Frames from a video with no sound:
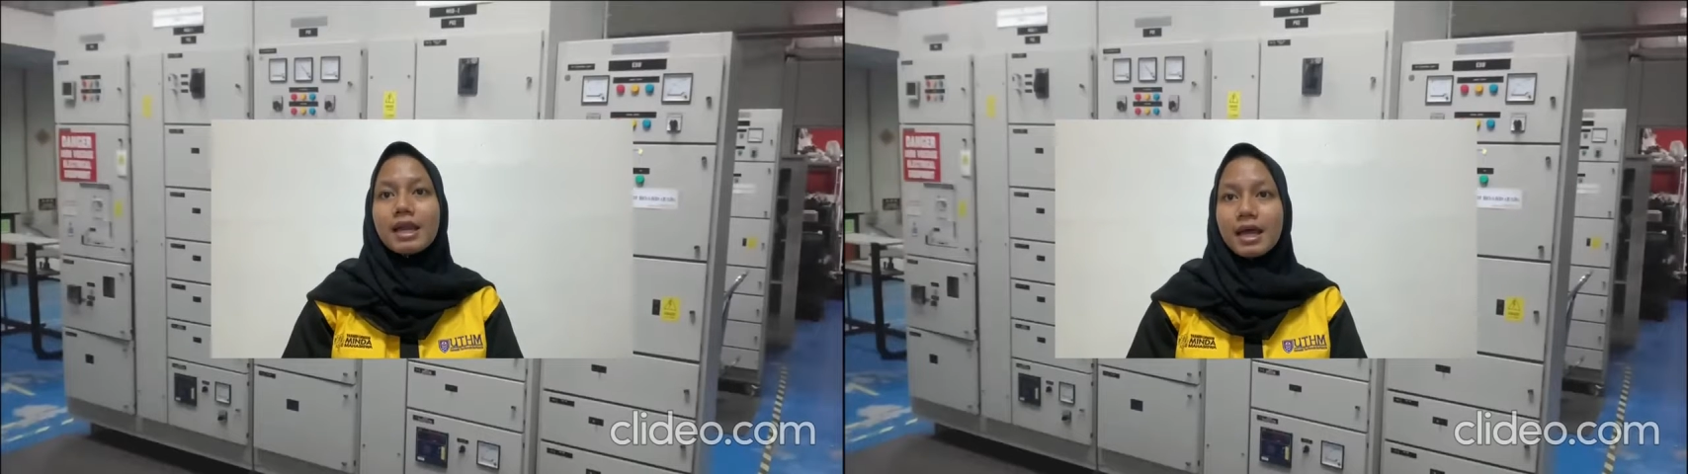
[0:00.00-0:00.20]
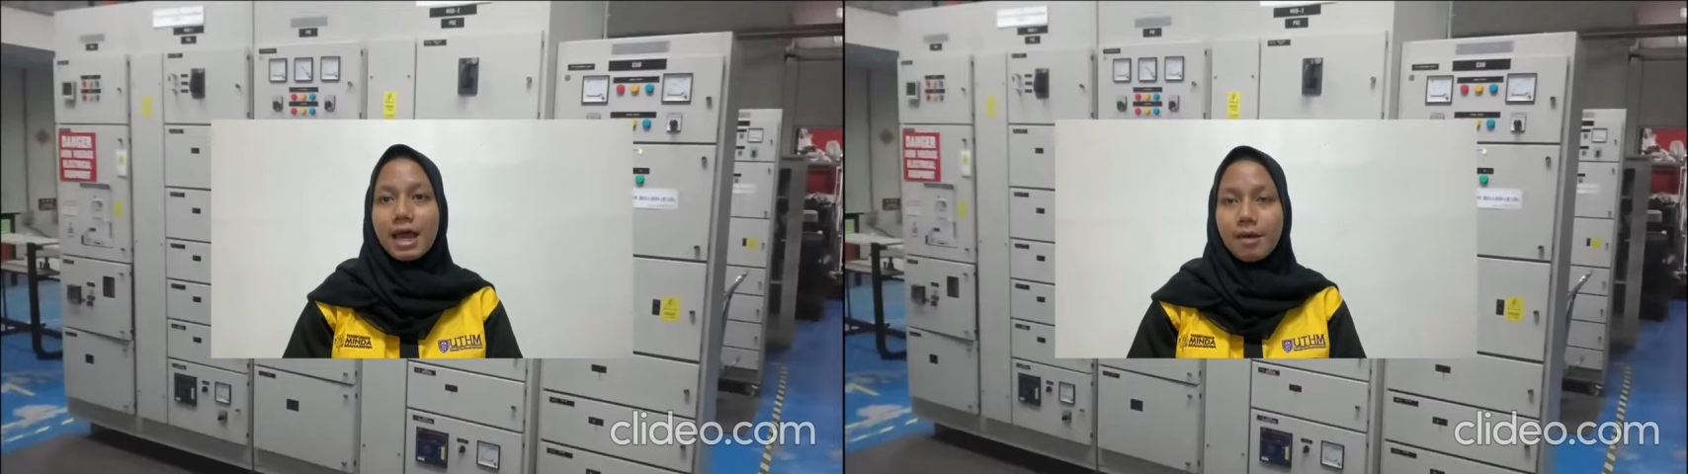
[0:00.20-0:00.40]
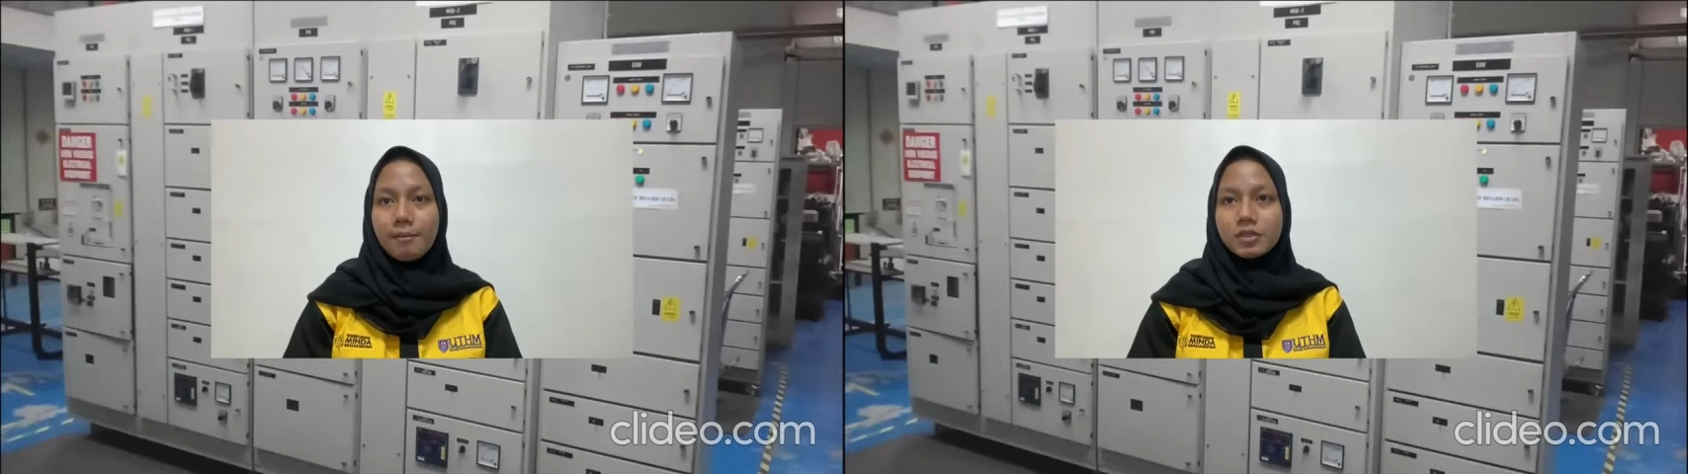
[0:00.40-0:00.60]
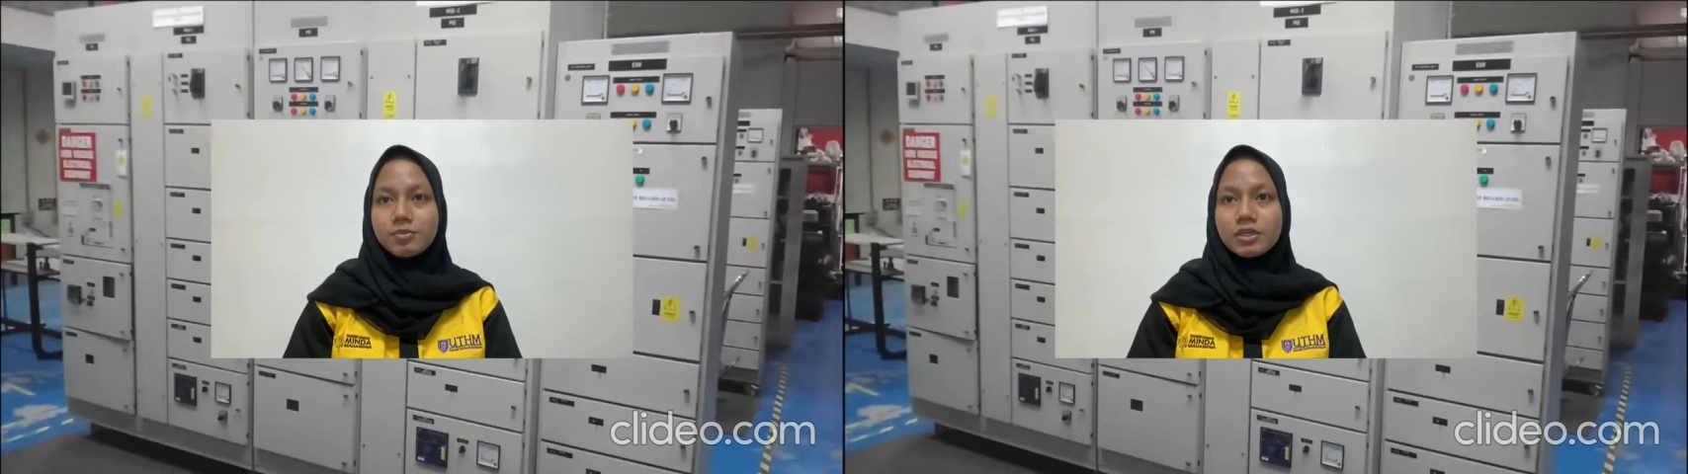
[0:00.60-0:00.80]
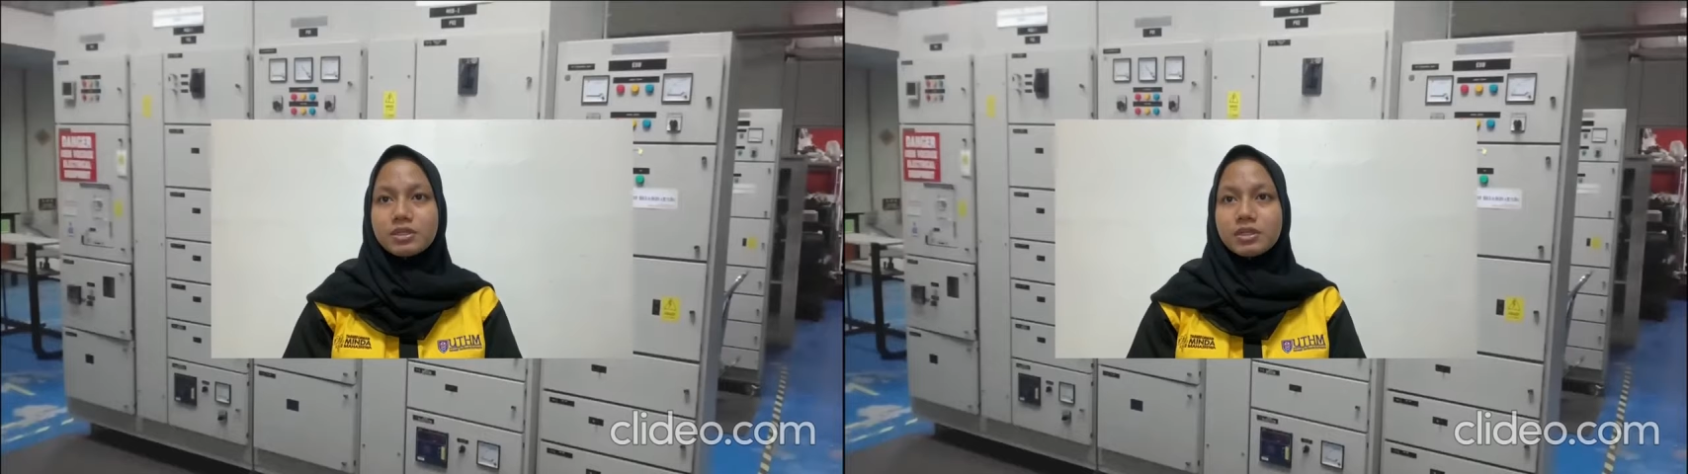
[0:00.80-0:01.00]
the
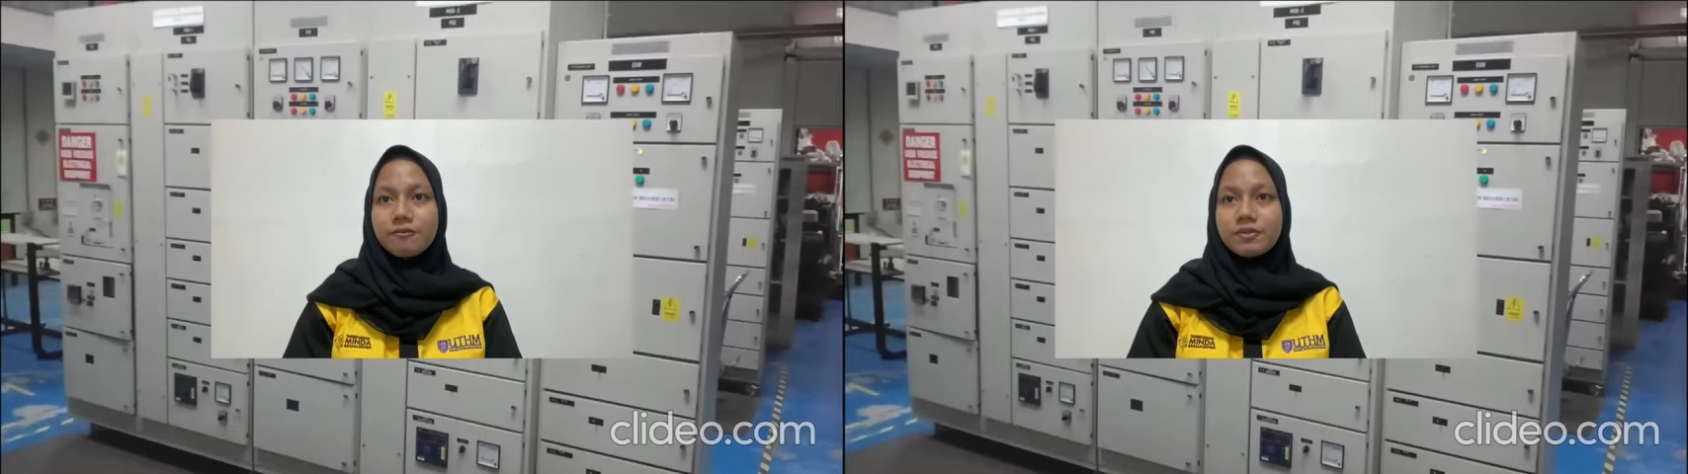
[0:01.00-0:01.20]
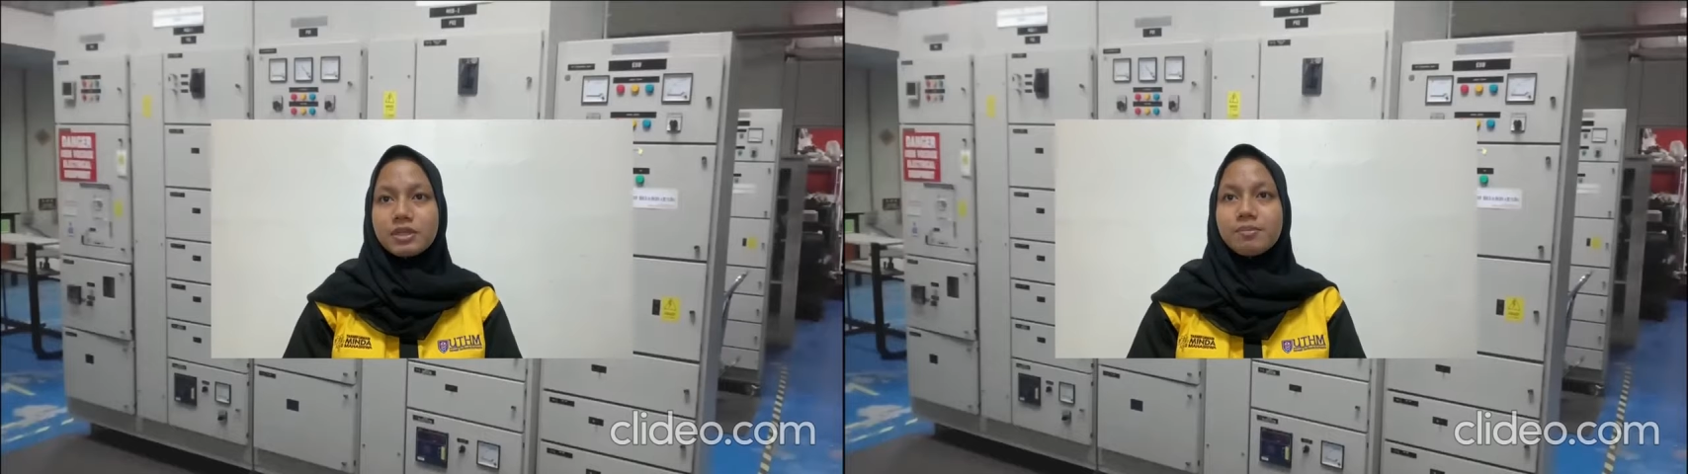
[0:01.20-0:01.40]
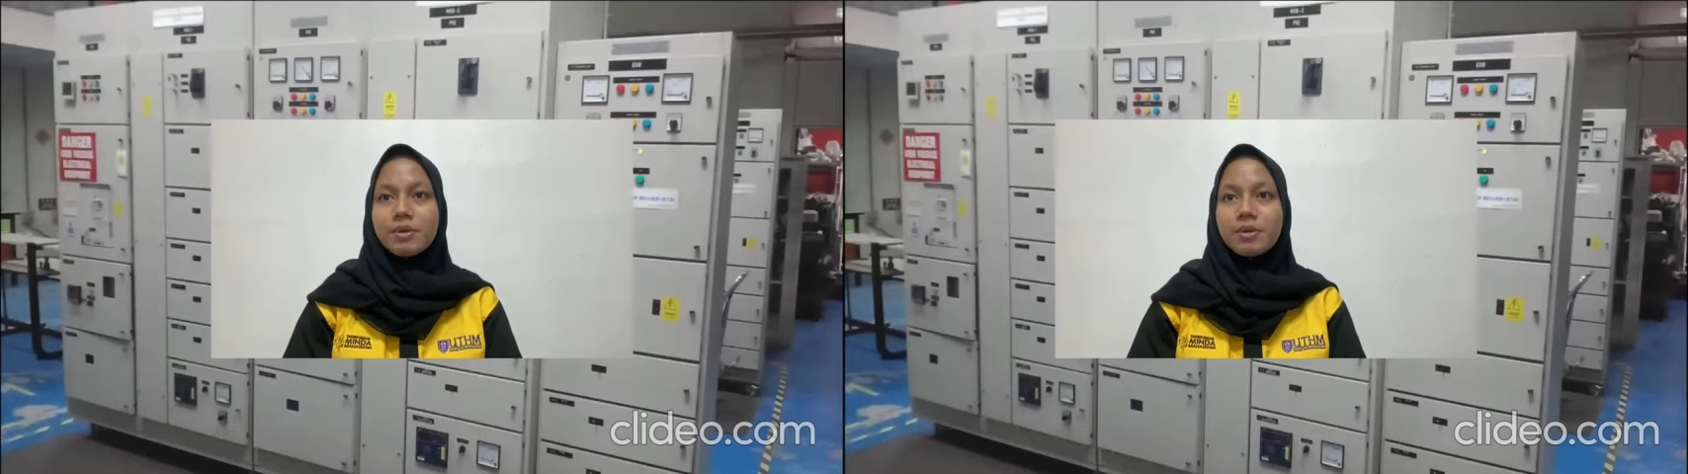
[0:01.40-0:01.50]
MSB safety